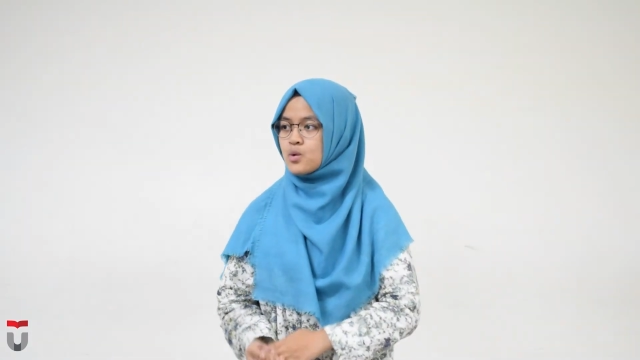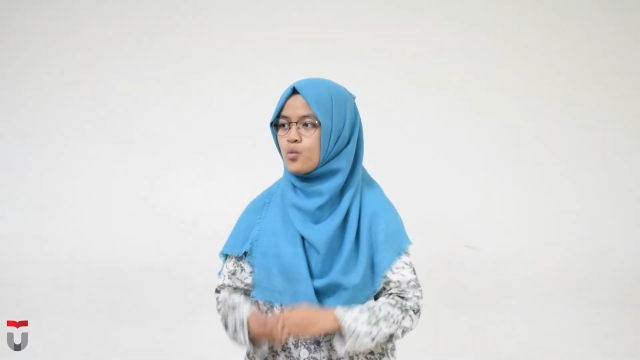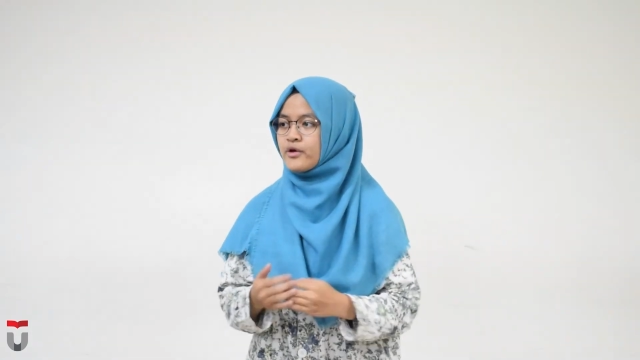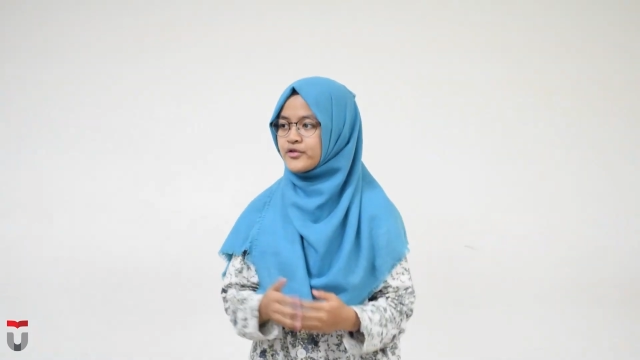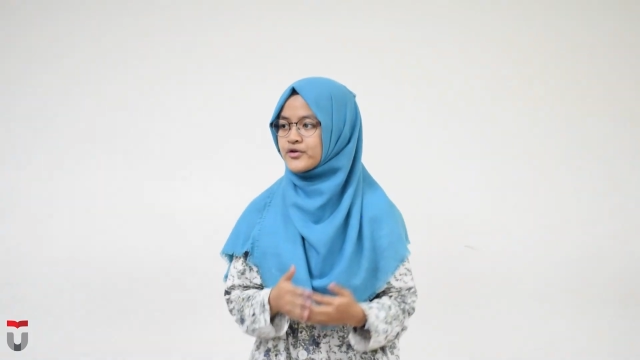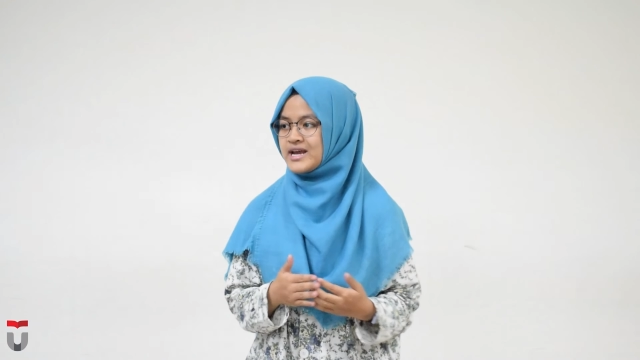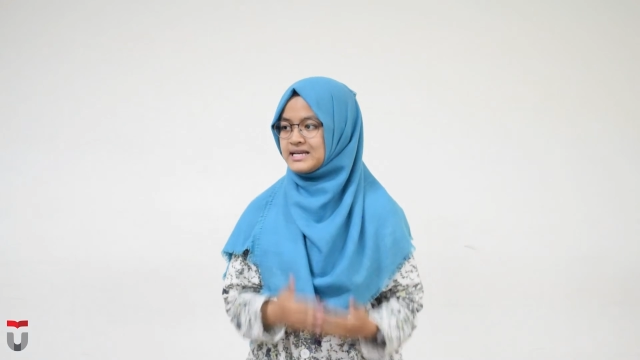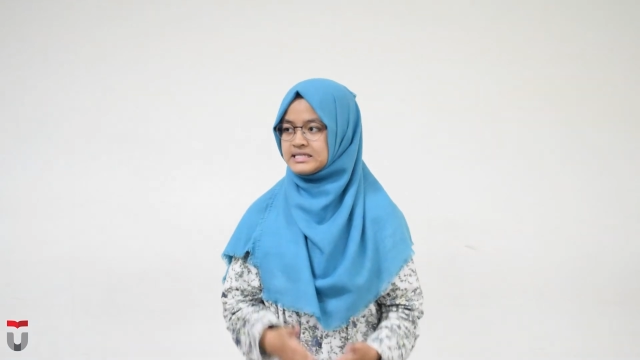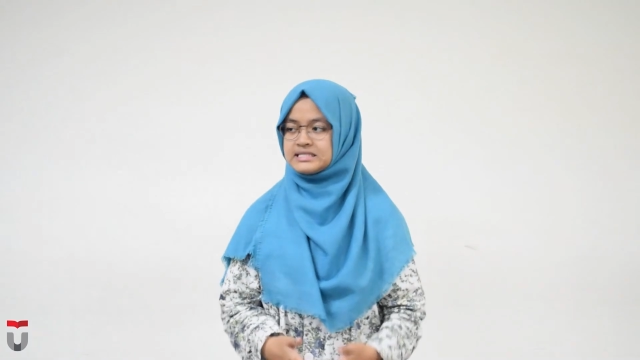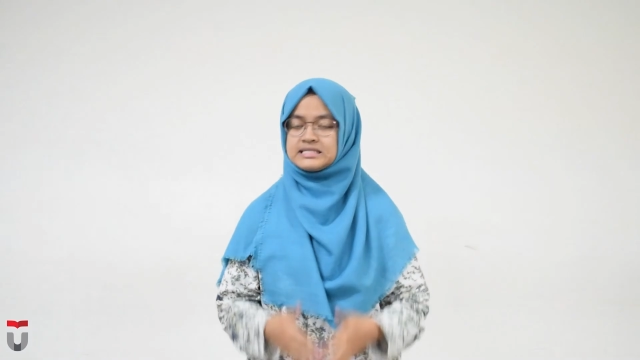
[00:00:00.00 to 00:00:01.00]
whether
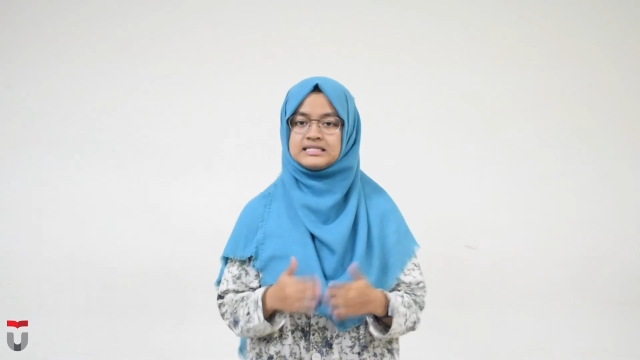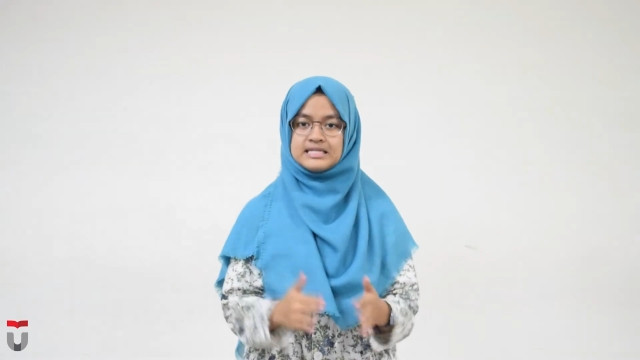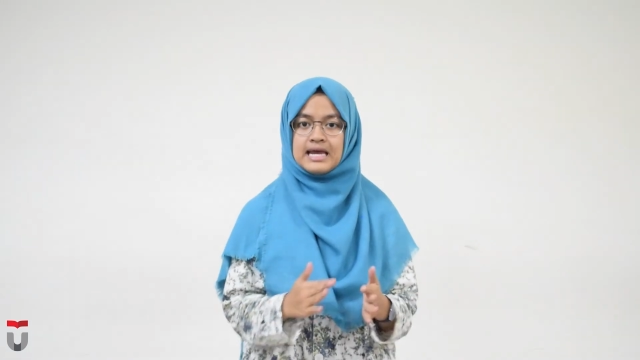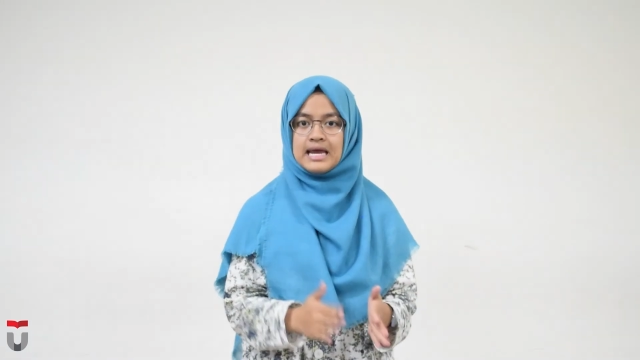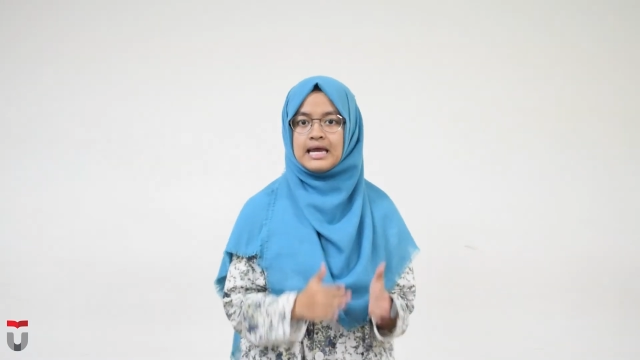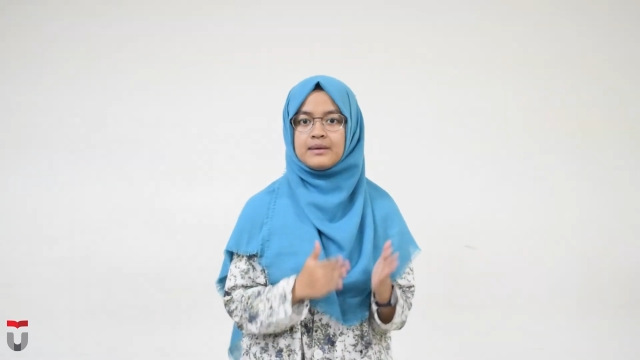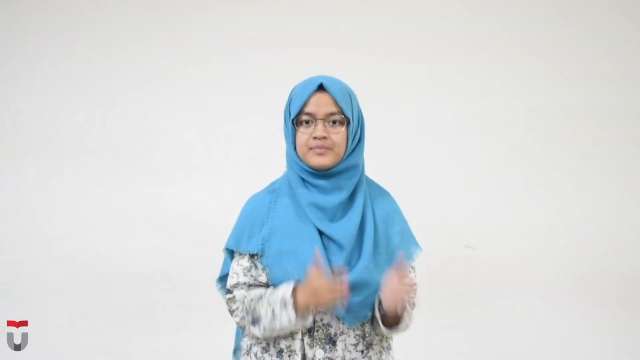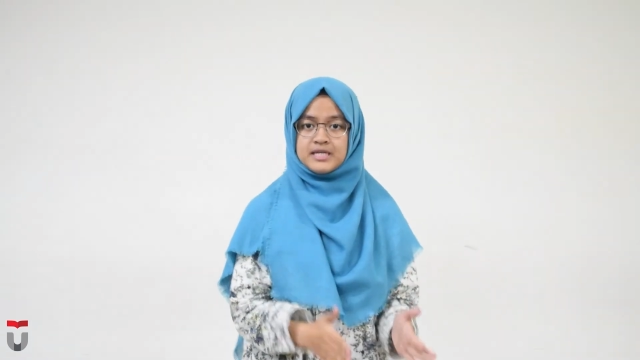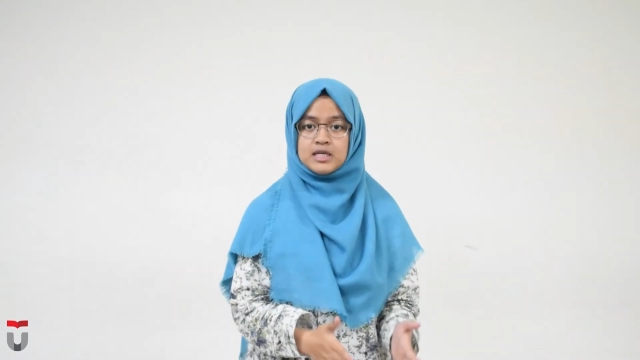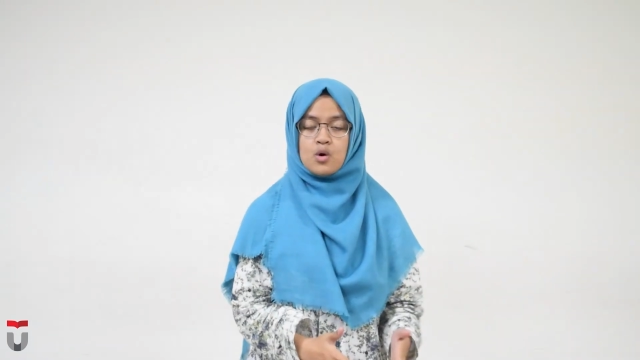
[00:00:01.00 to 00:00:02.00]
it is
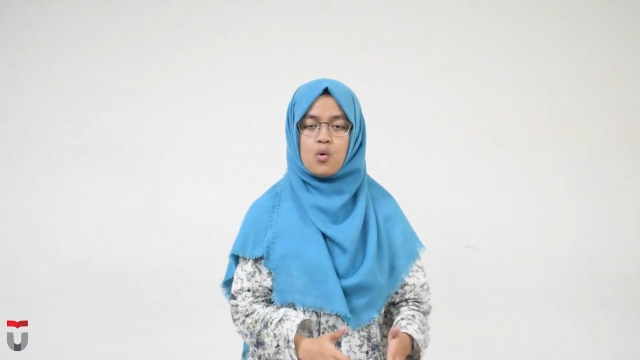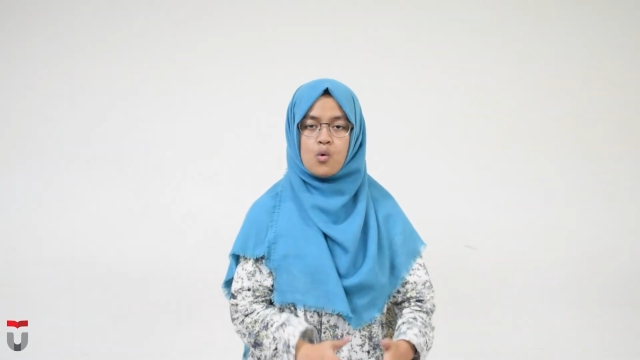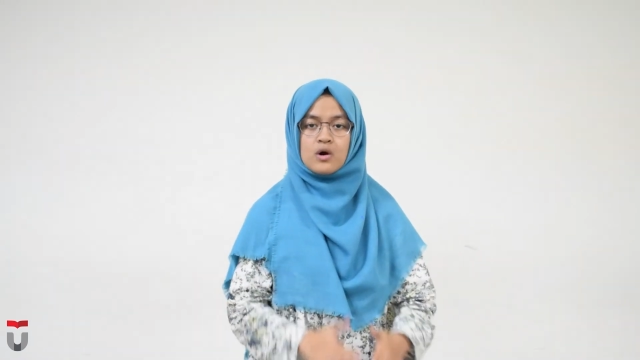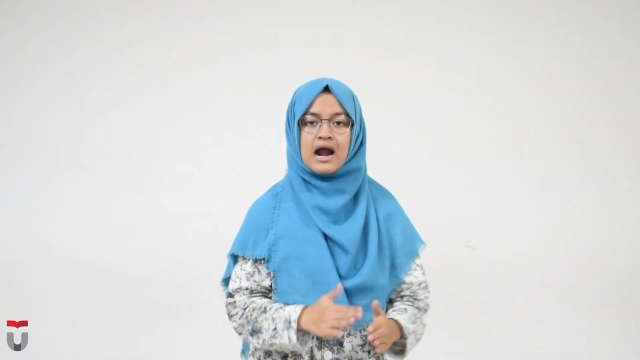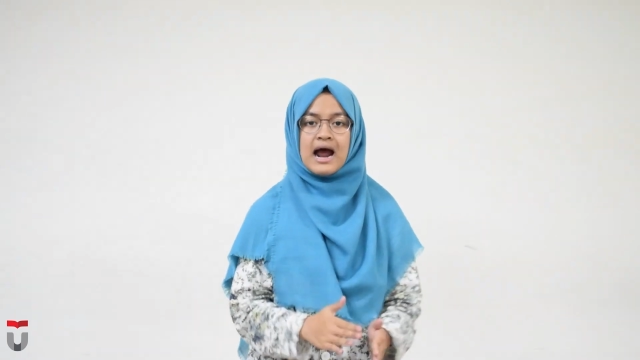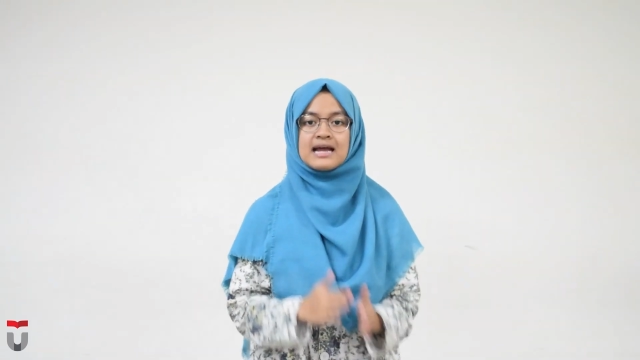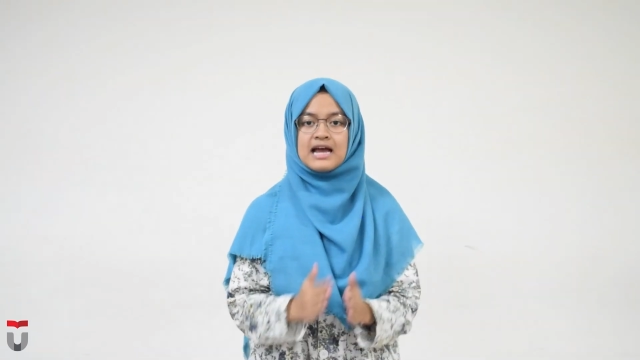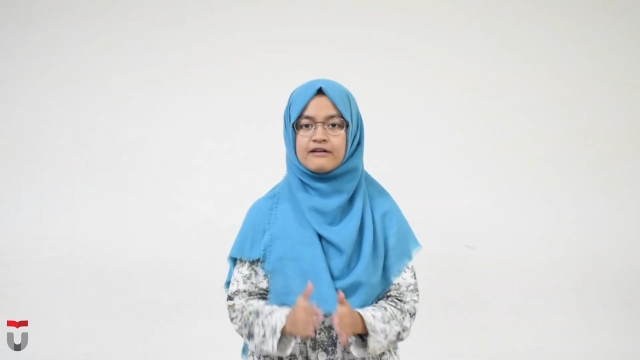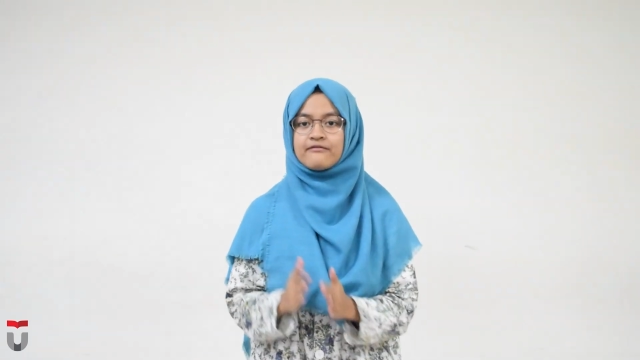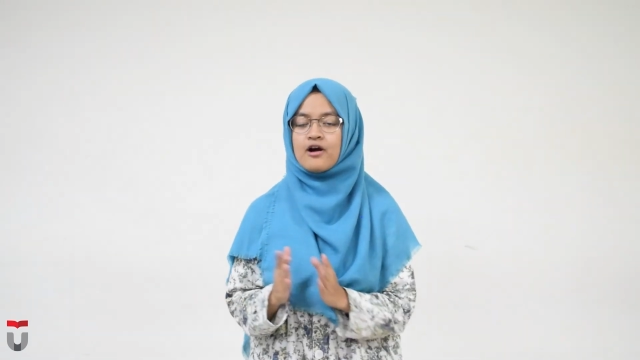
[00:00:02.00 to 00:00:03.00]
GAAP or
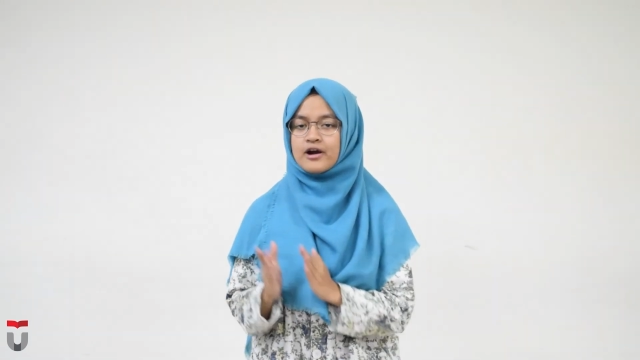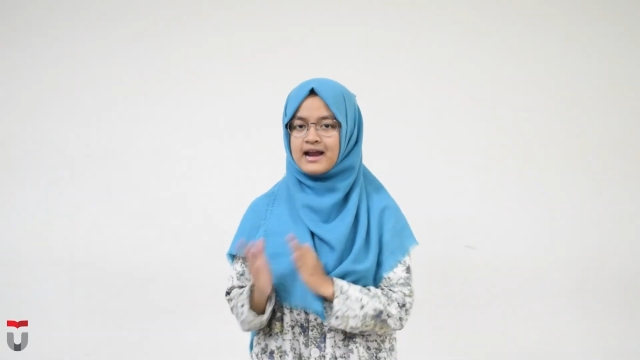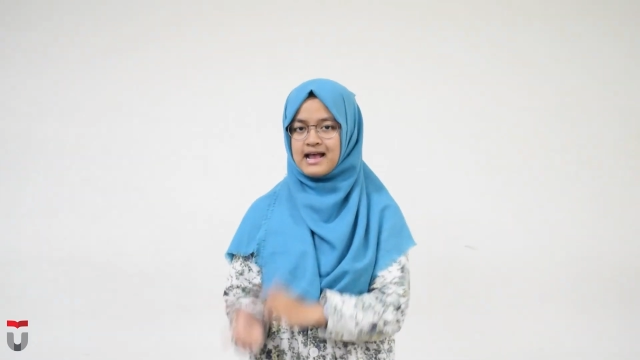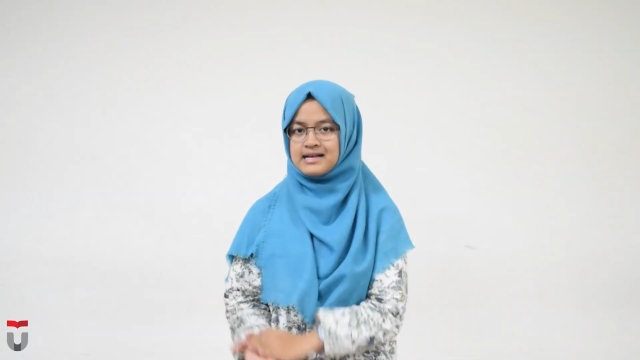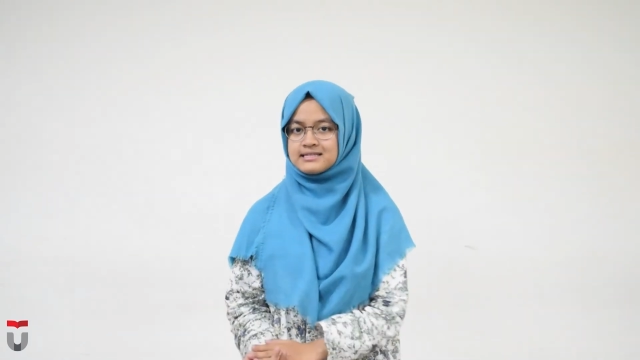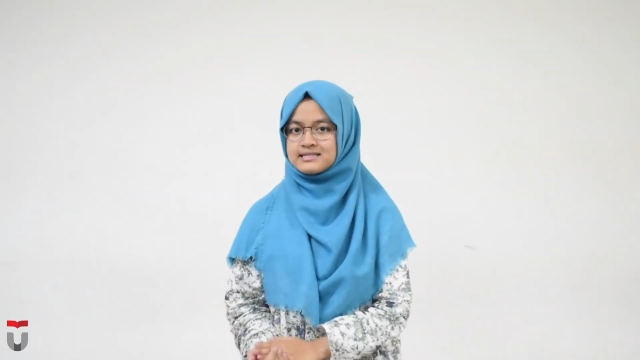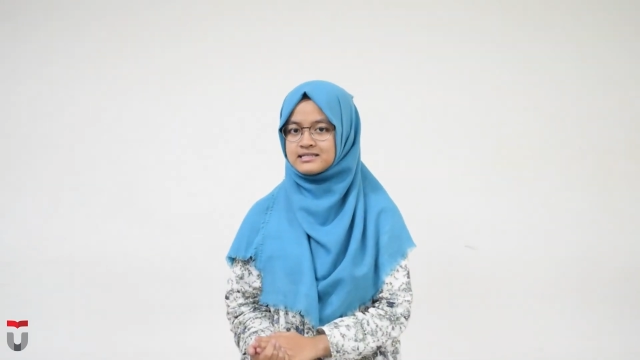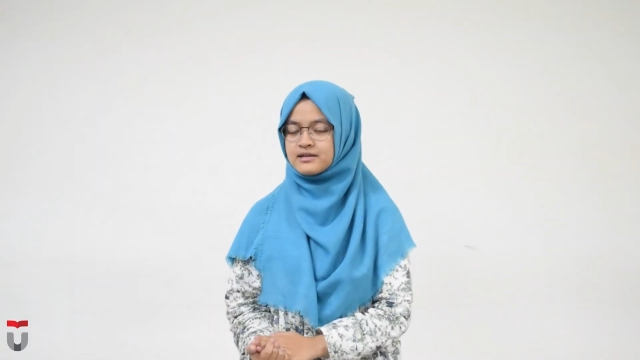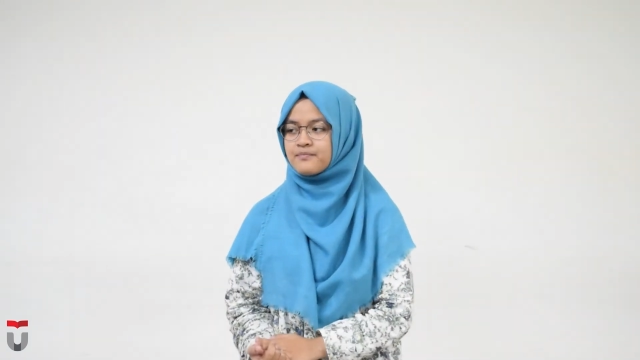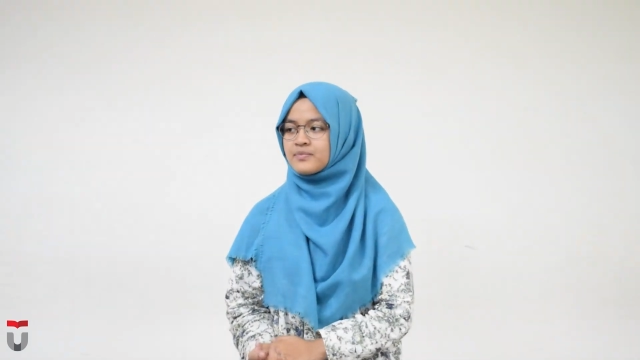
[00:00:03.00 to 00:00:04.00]
IFRS,